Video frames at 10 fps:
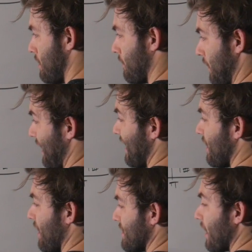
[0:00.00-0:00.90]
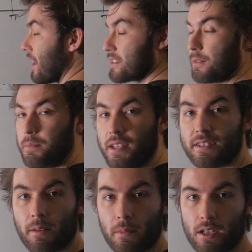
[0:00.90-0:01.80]
if ks has to be
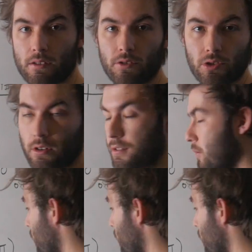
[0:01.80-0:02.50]
some integer. So